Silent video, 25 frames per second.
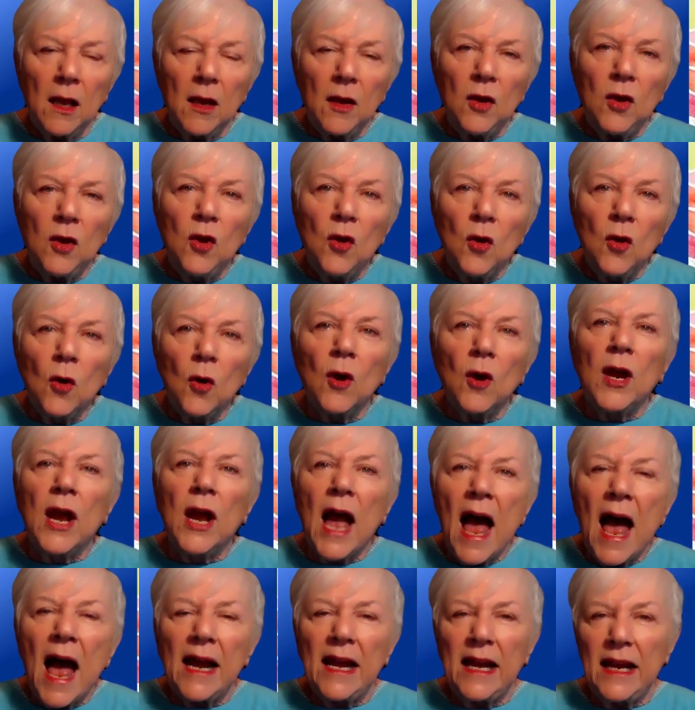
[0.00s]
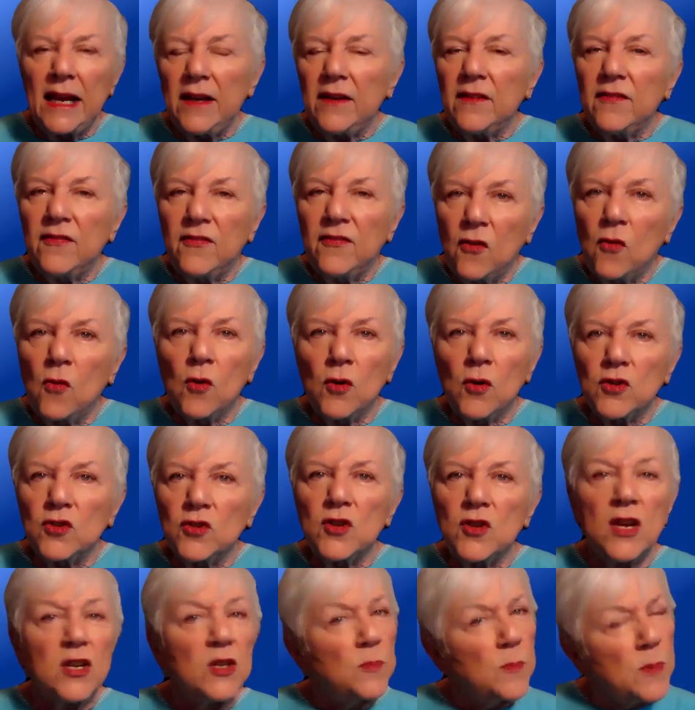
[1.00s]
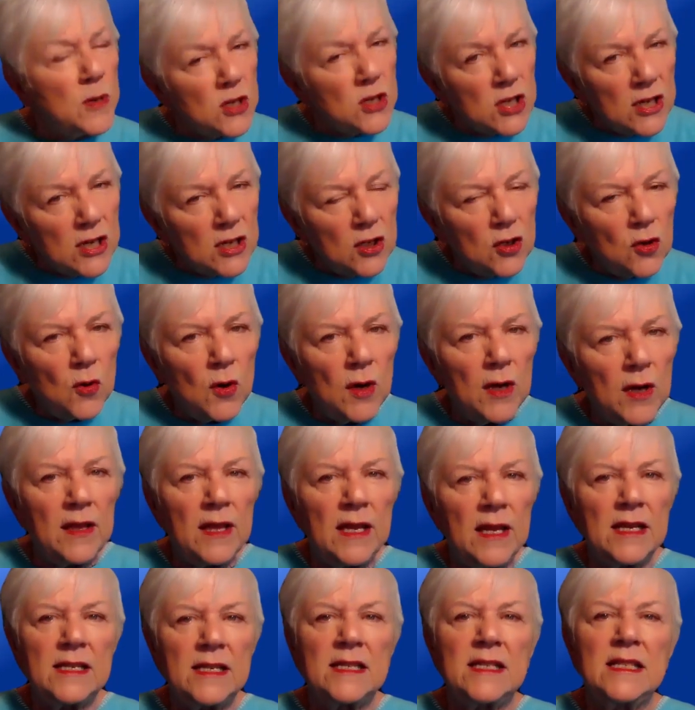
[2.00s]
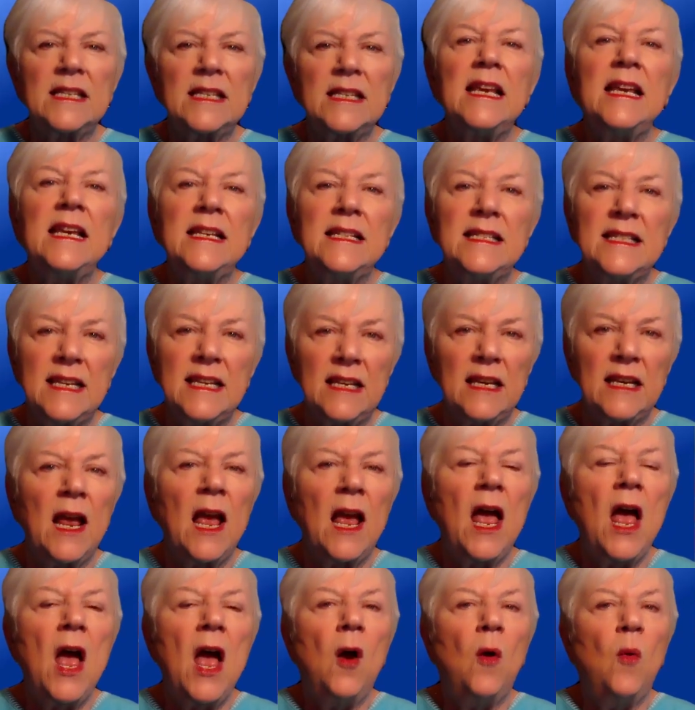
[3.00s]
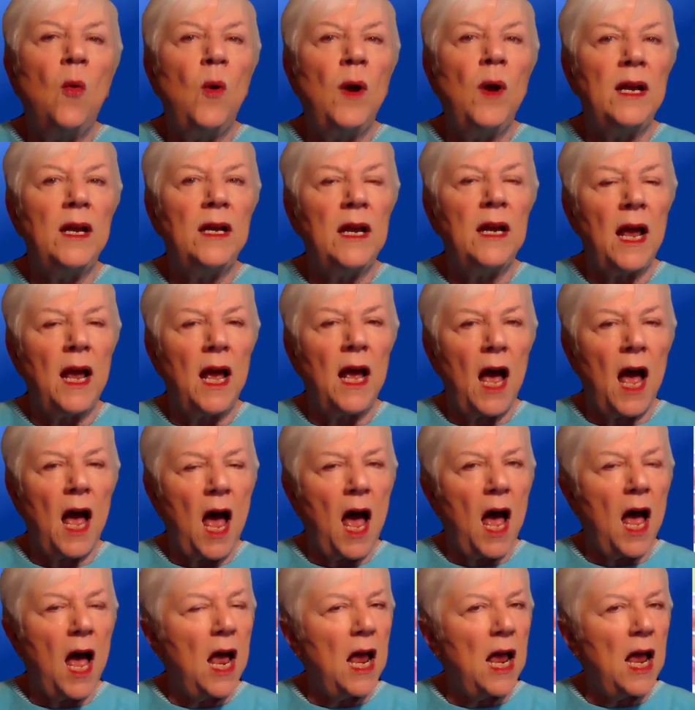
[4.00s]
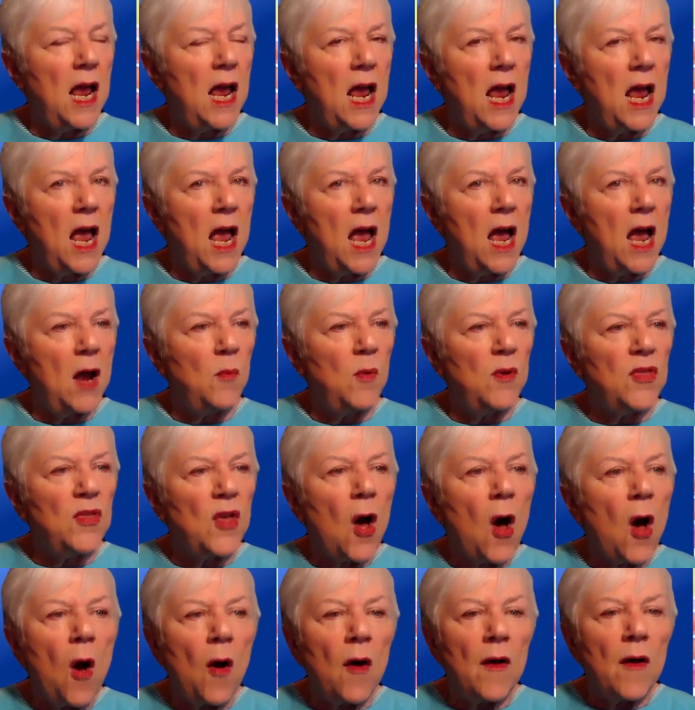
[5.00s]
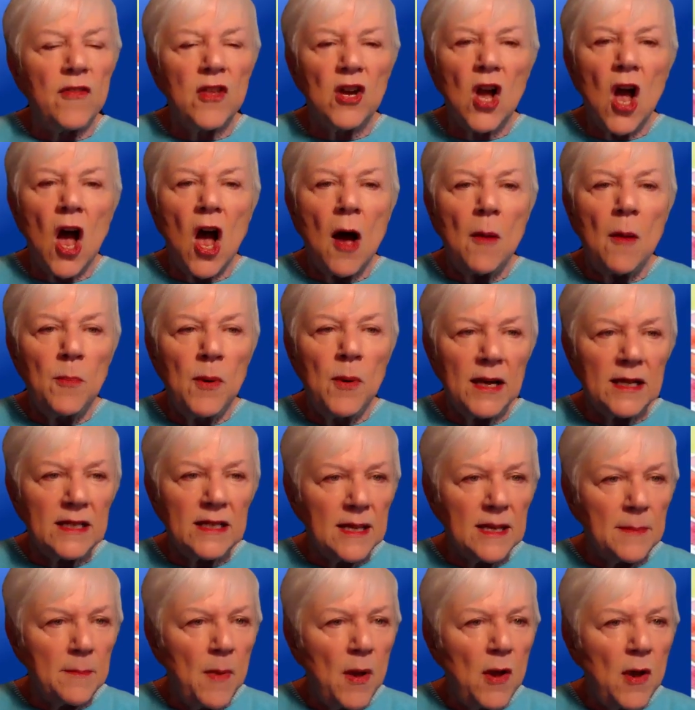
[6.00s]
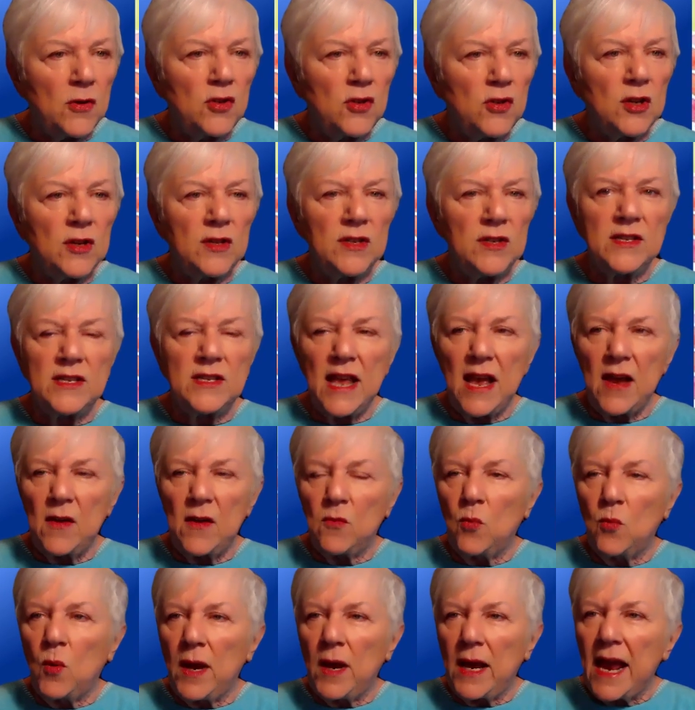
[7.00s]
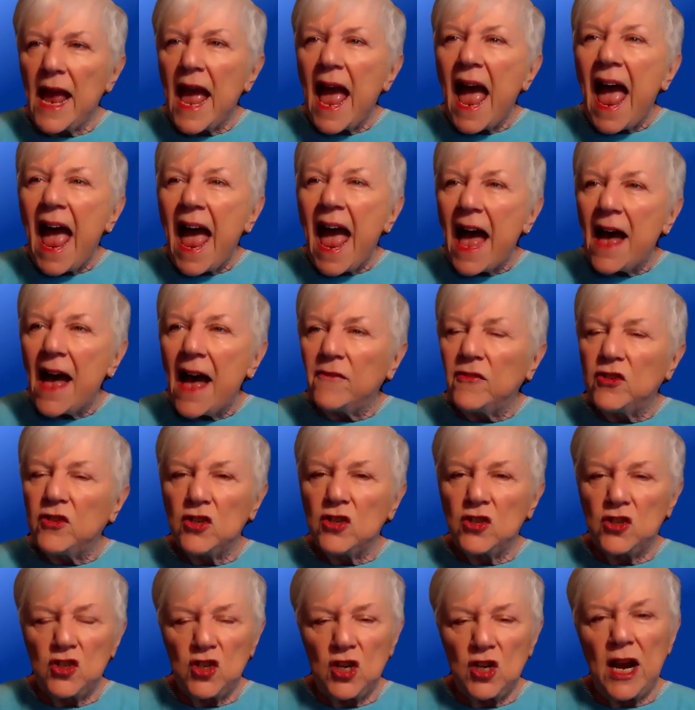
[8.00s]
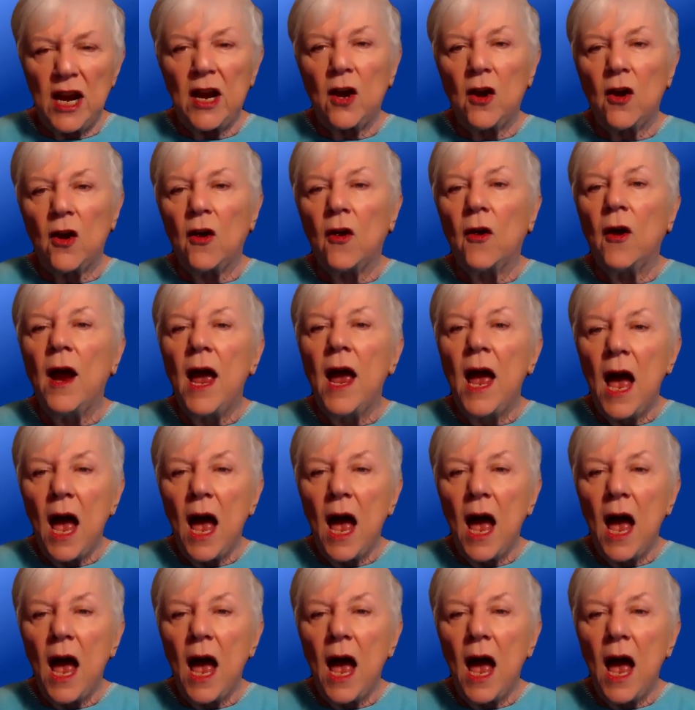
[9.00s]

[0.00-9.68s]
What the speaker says: your guiding force, especially during this season when, with all of the complex emotions that we have to share